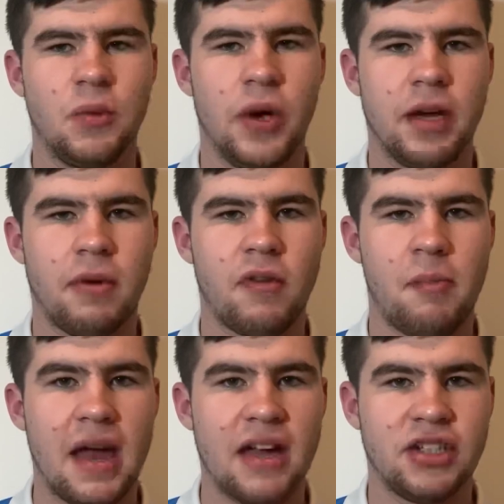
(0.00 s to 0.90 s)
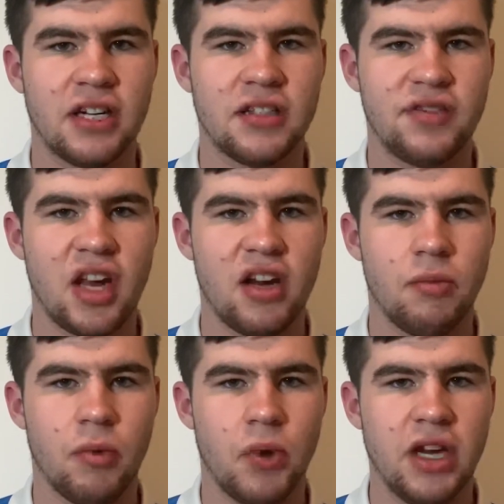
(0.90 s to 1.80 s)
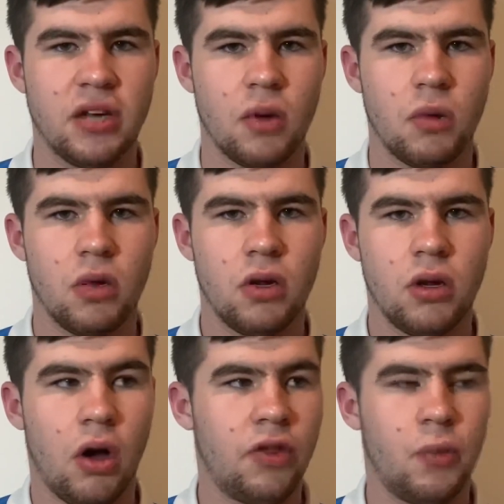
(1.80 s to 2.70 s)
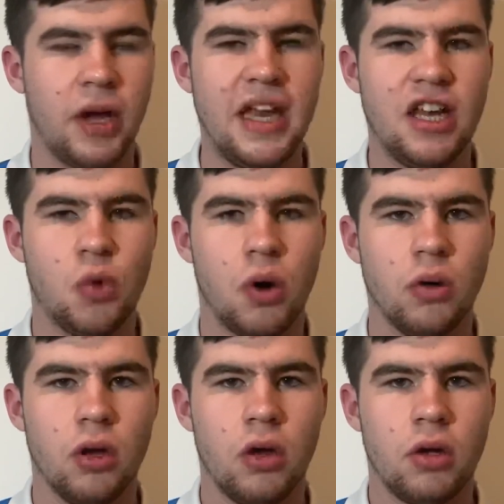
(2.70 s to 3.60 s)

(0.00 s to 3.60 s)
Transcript: Wickham have a better chance of staying up than we do. Or equal.